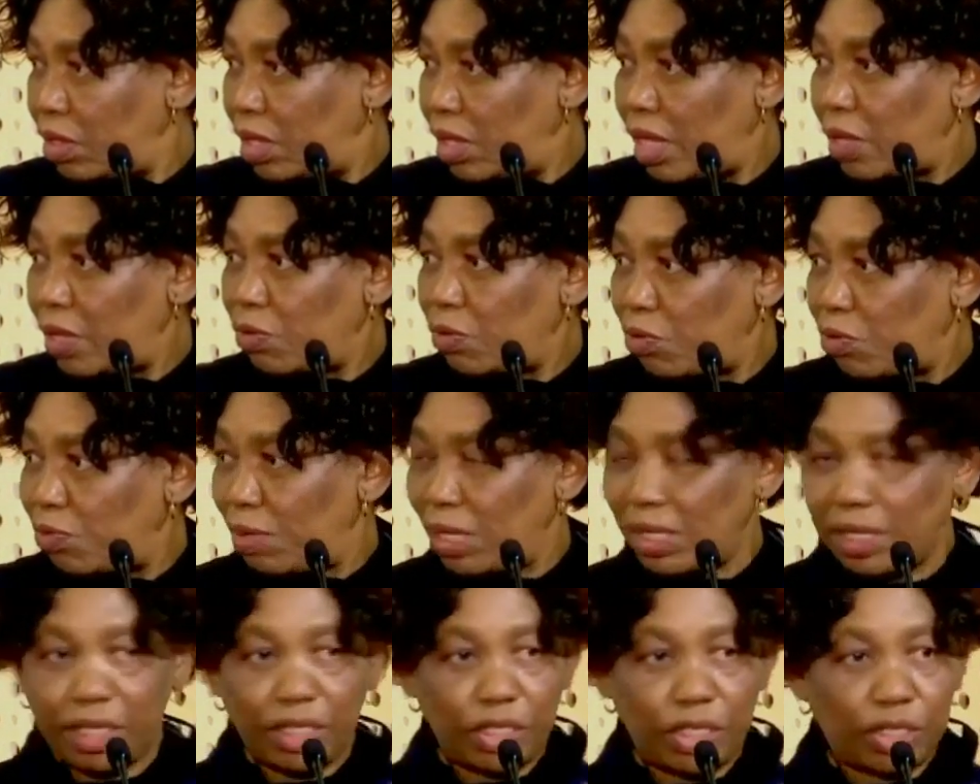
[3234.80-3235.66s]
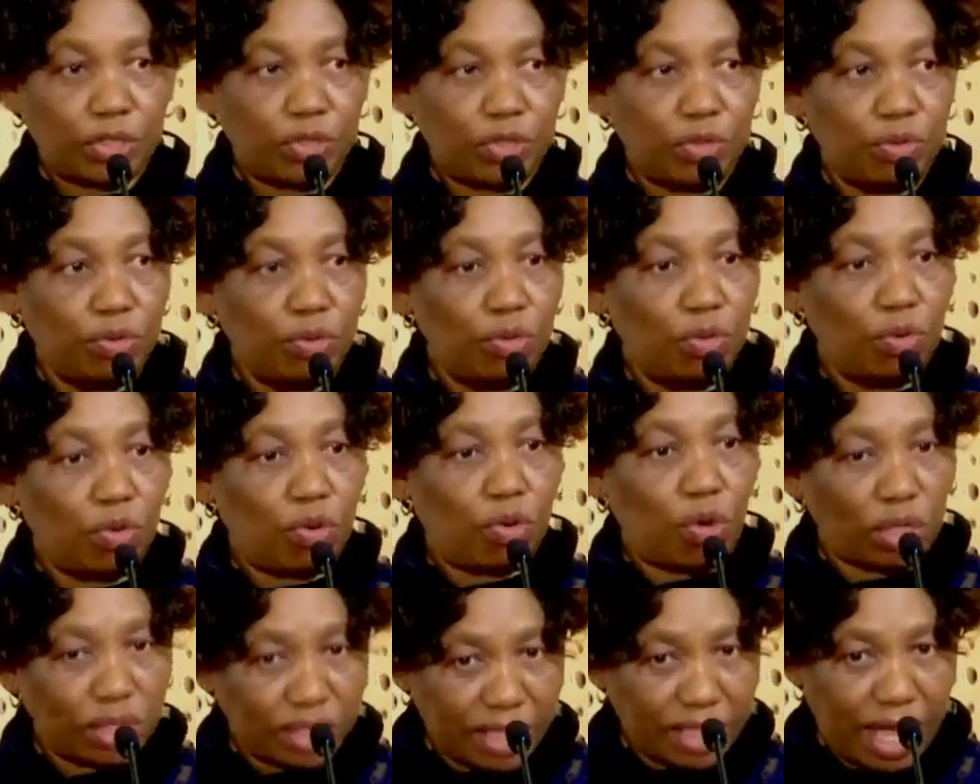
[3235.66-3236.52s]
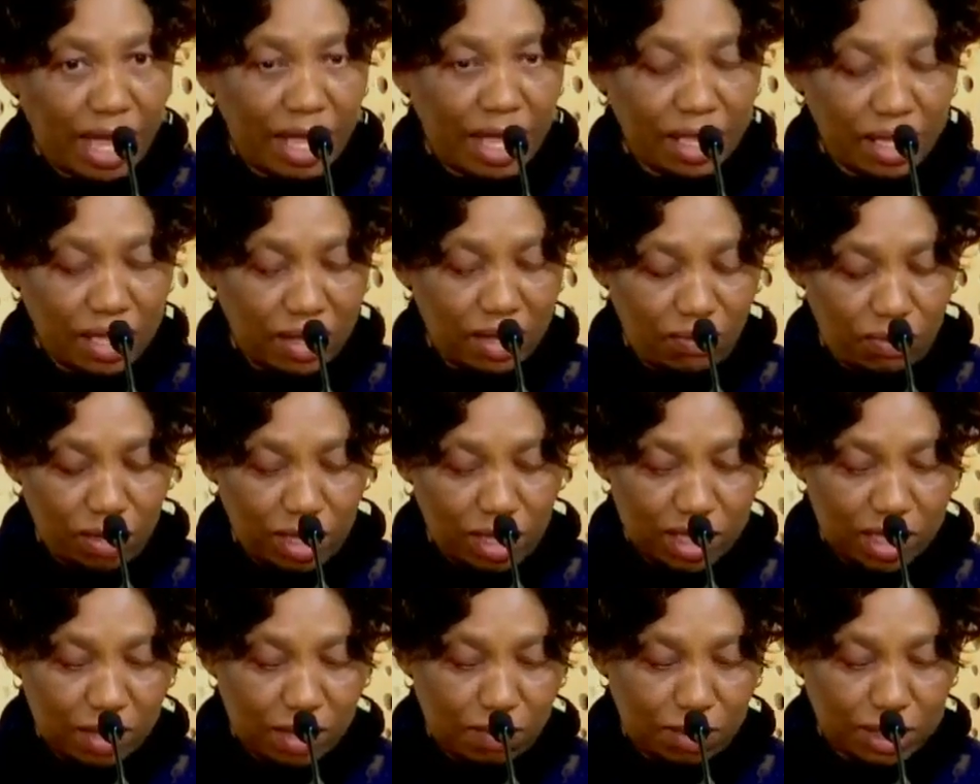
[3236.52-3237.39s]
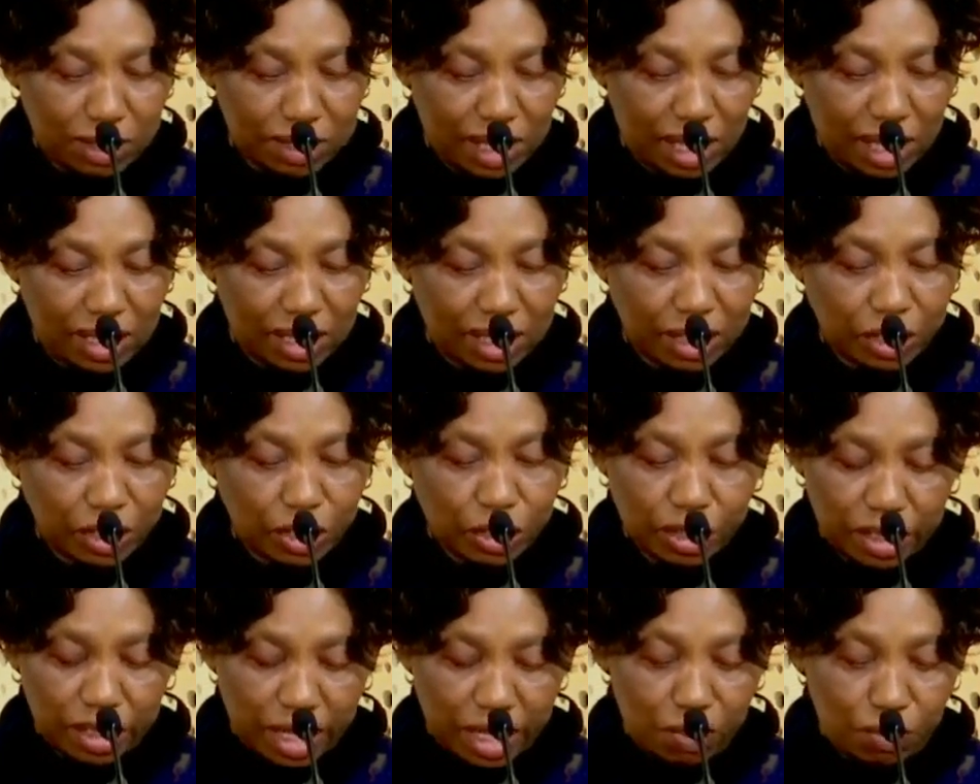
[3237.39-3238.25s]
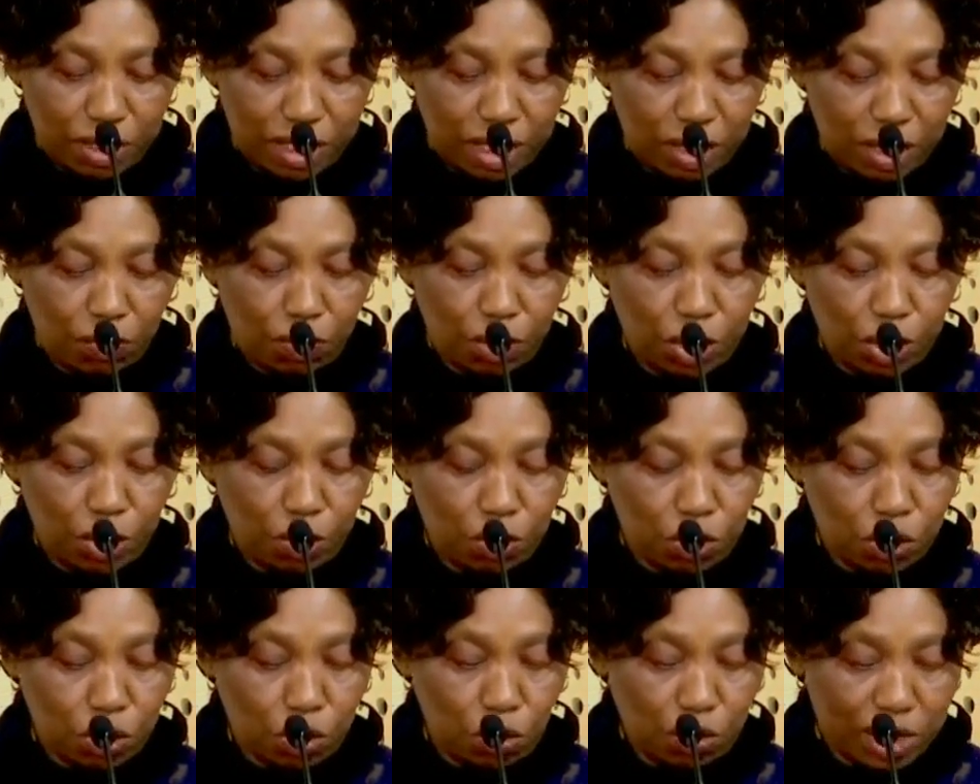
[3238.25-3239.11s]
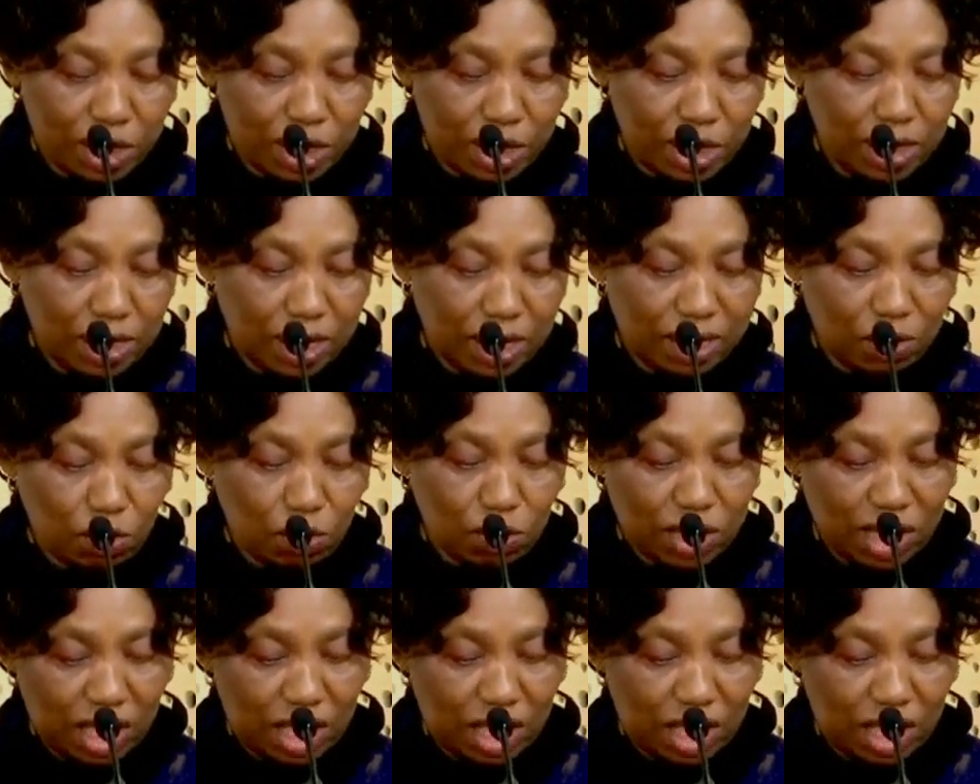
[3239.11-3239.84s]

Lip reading: And we've managed to contain even stigmatization, and we think we'll use those skills and those